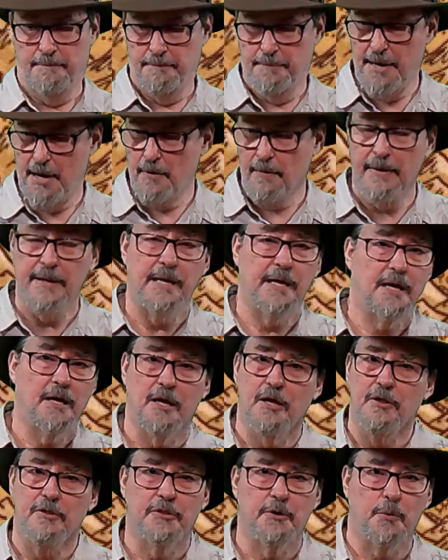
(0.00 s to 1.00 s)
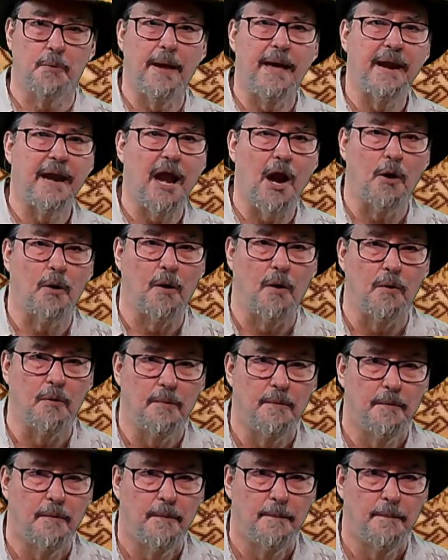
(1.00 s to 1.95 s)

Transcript: bearing the Red Arrow,